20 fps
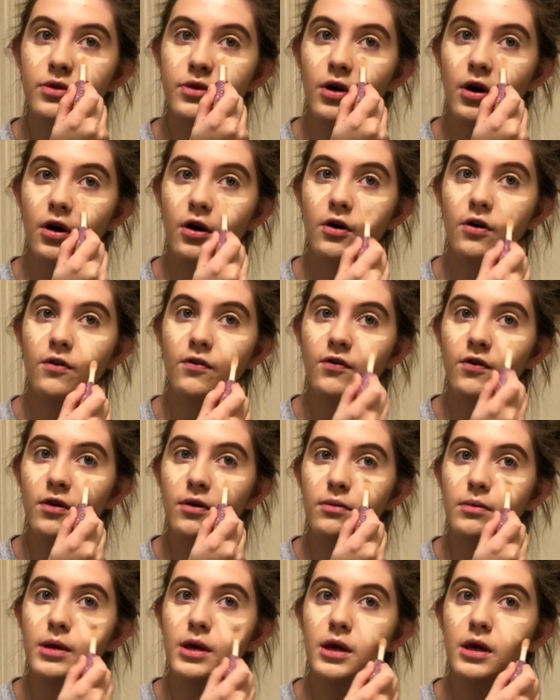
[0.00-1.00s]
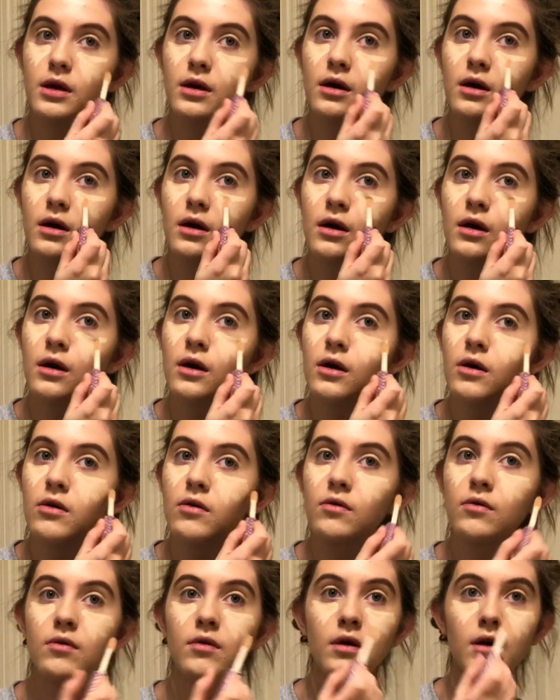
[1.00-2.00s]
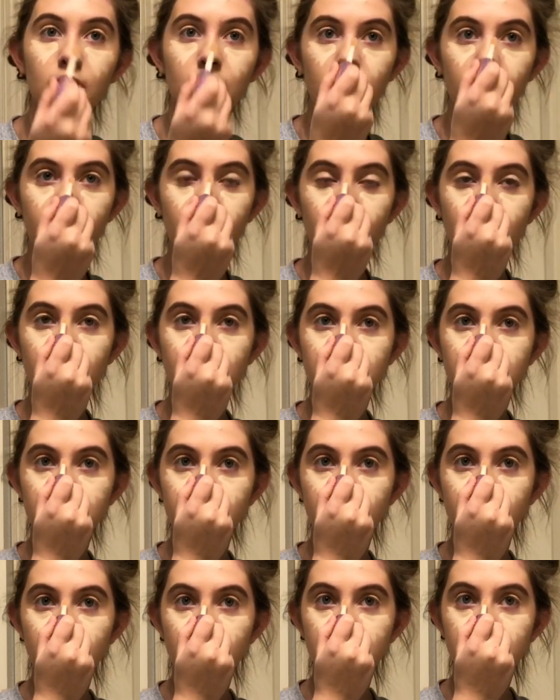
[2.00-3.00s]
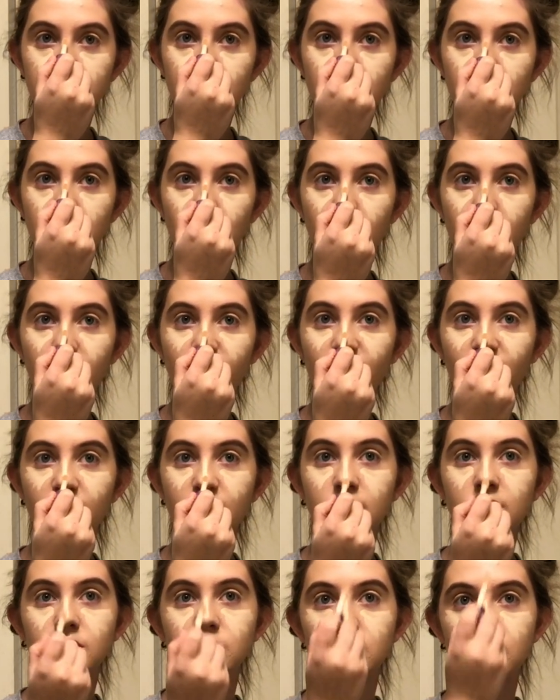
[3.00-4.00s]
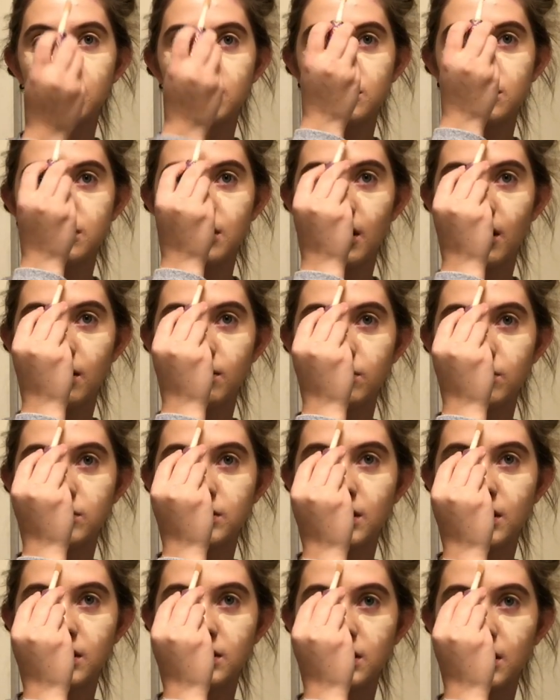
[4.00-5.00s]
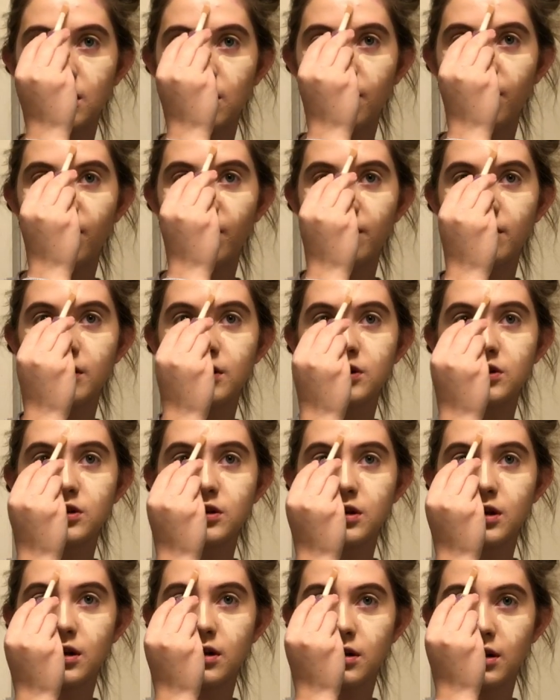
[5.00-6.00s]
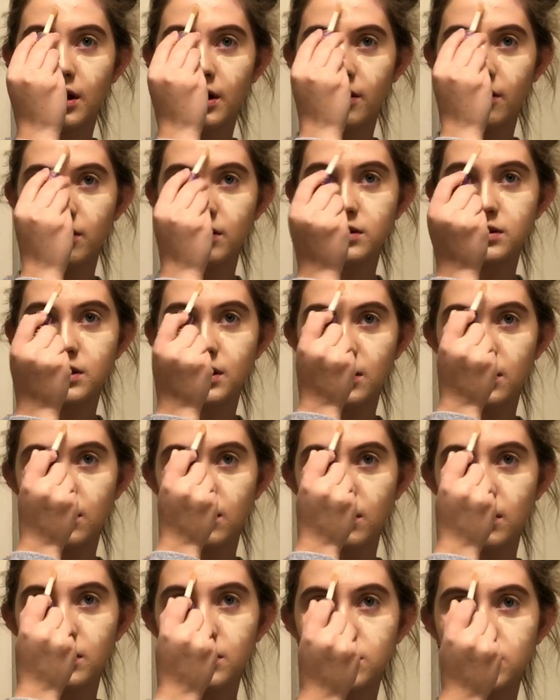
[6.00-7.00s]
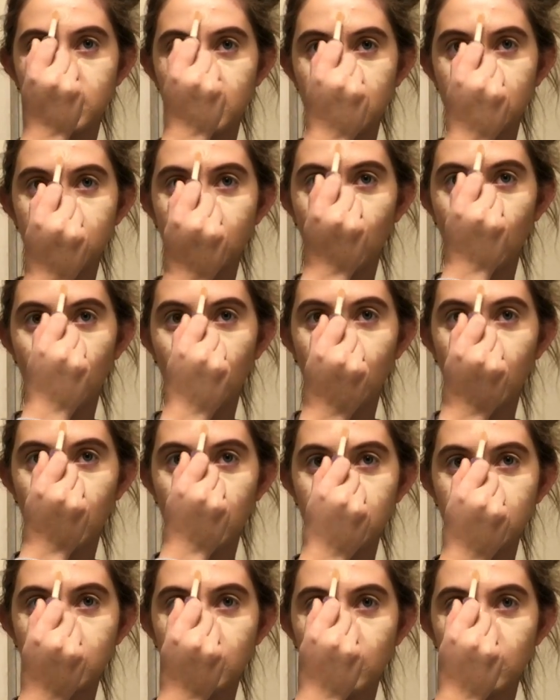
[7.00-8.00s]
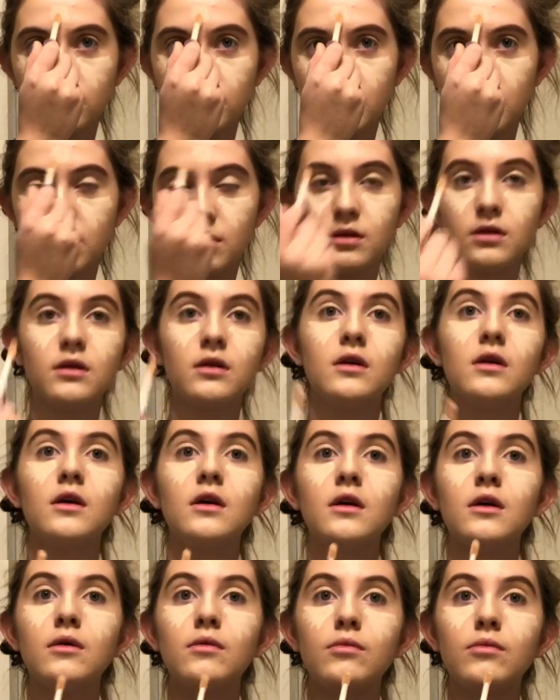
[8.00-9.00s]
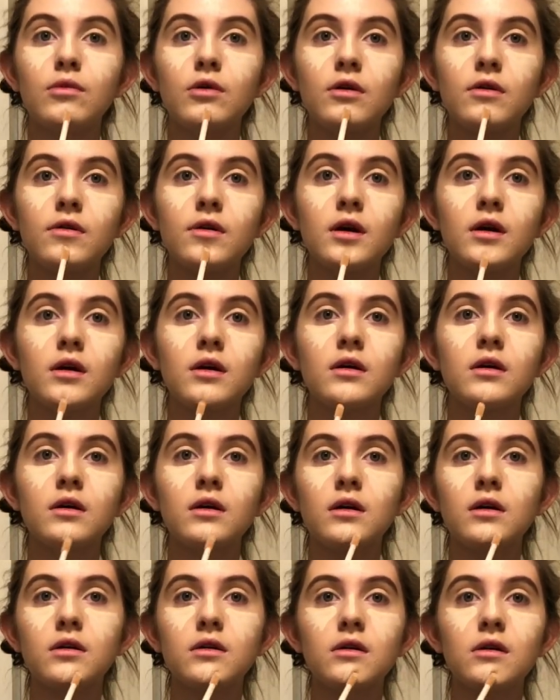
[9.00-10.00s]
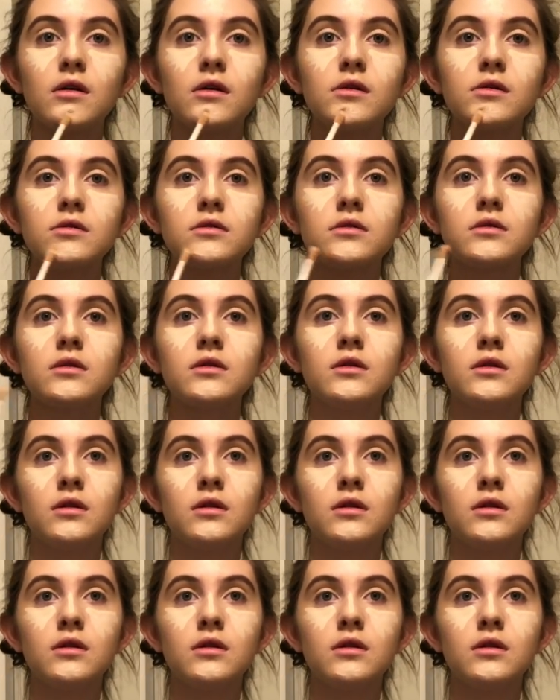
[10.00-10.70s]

dark for me. But I used to be using a lighter foundation, so now I'm using a tanner foundation and a lighter concealer, and it's just more sculpted, more contrast.